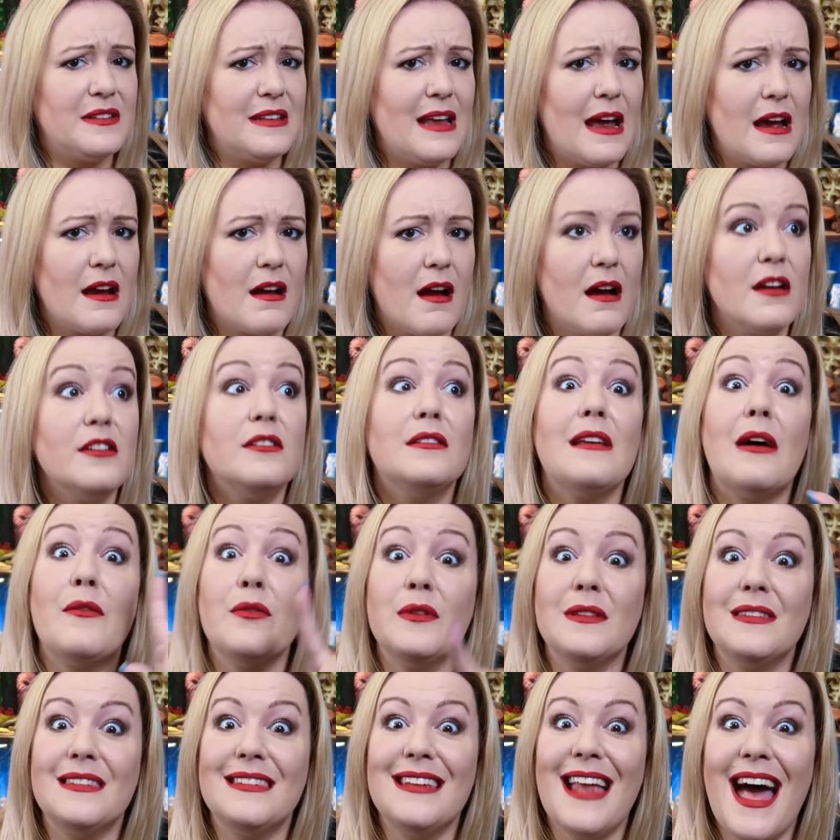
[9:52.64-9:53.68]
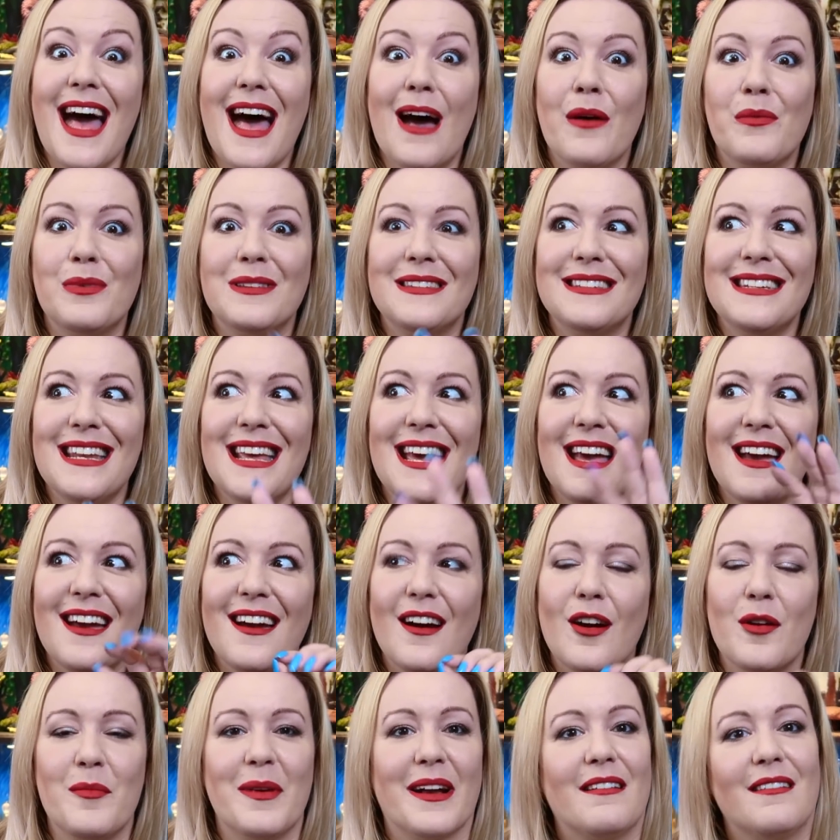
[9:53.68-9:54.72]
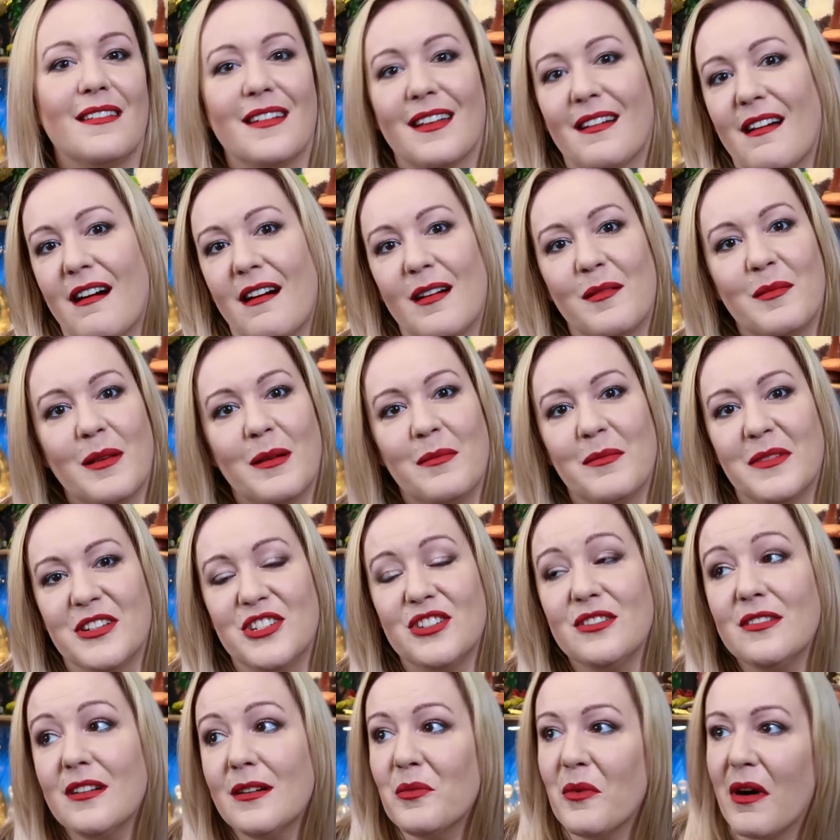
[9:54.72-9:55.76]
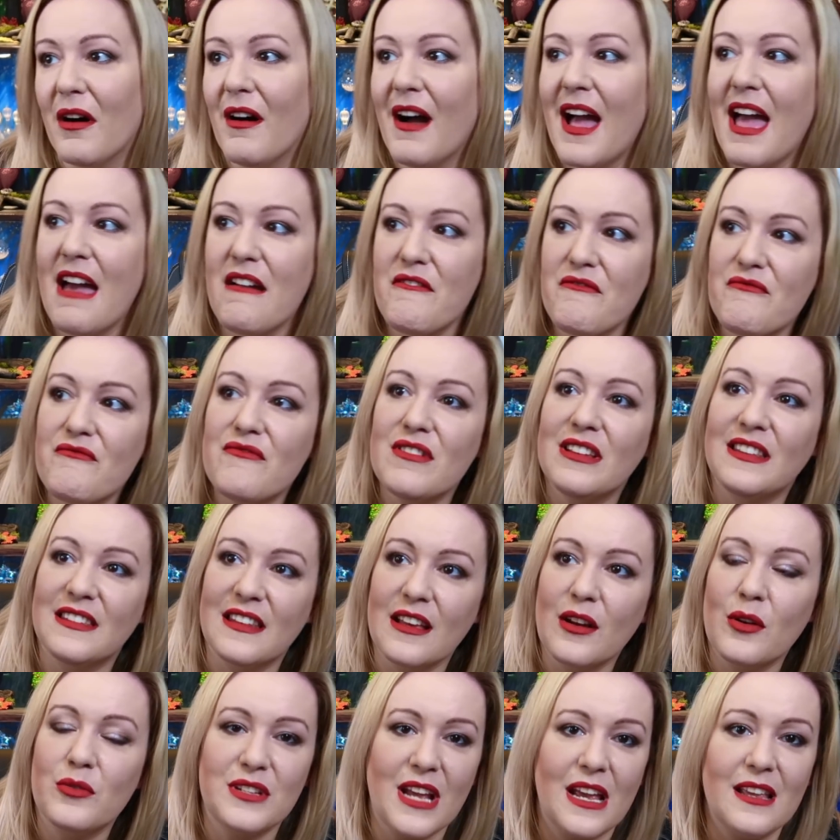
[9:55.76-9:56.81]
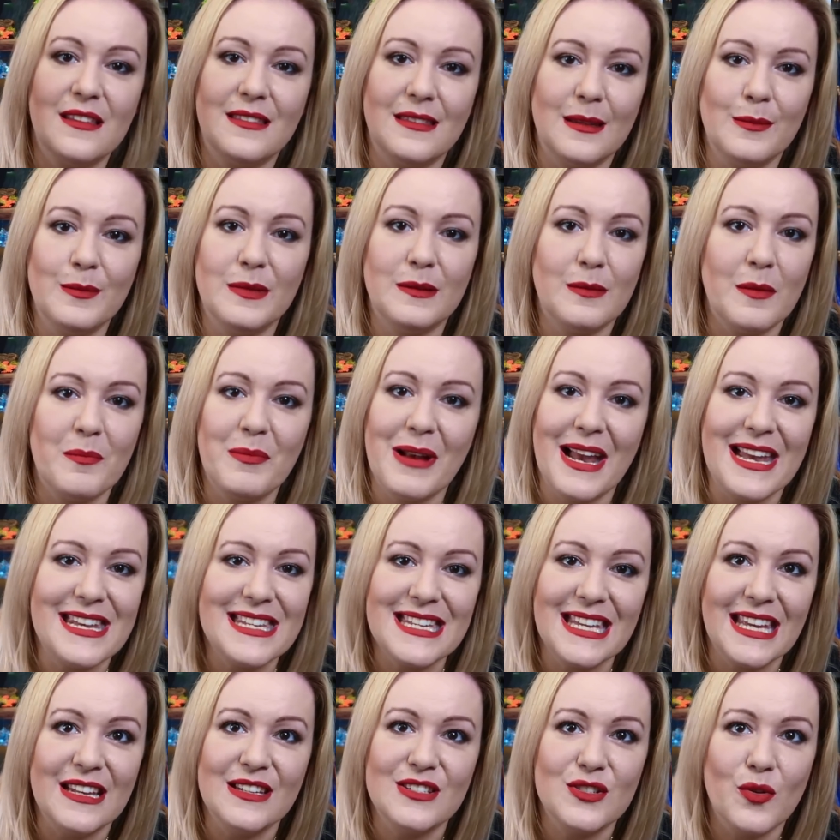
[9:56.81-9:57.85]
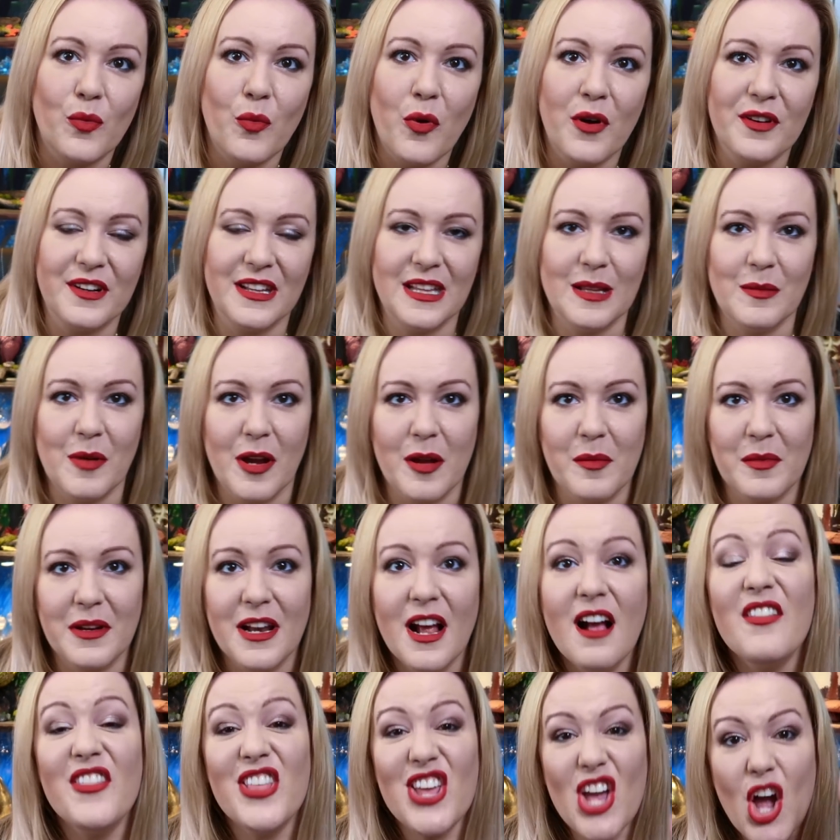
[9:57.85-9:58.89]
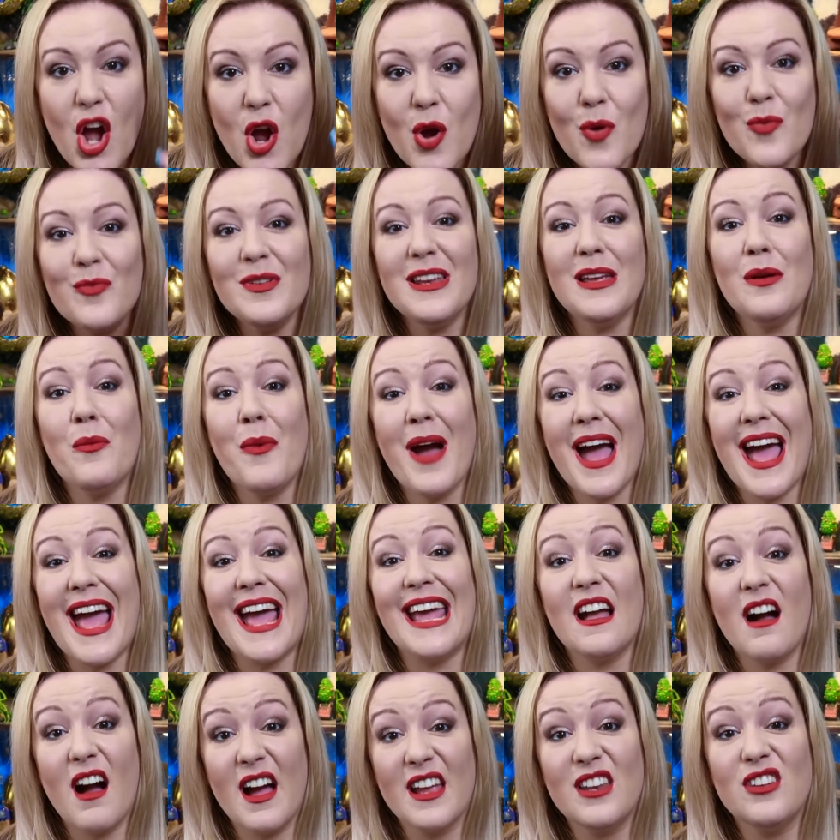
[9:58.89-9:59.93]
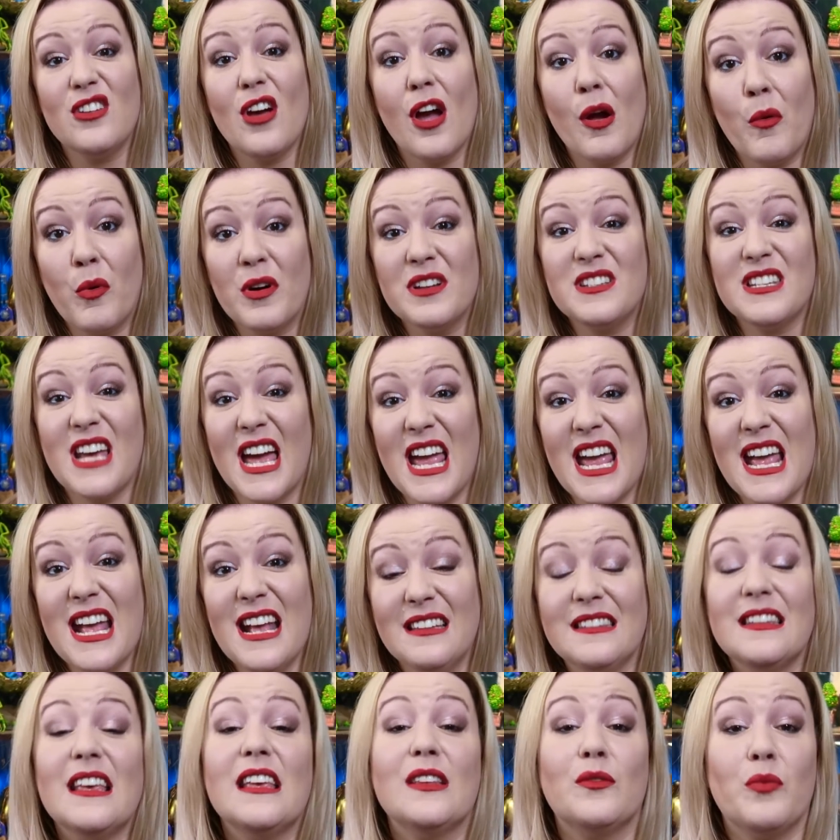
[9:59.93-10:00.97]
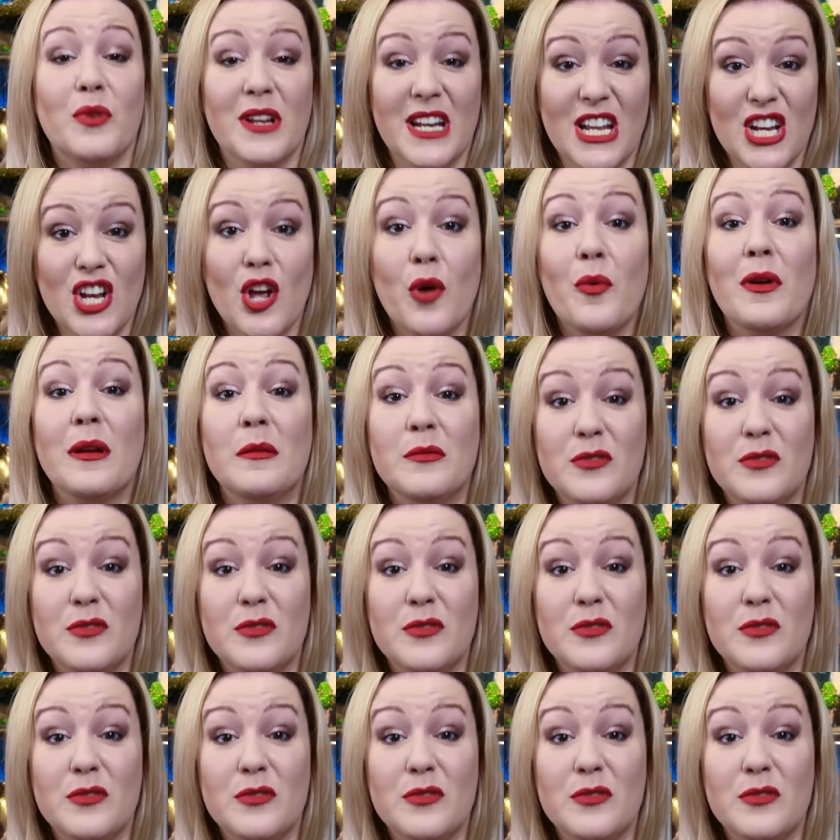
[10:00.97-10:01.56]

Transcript: Snare? Devil's Snare, wasn't it? Oh my God, I can't remember. Do you know what? Every single day seems to be blending into one at the moment. The only way I know what day it is when I know when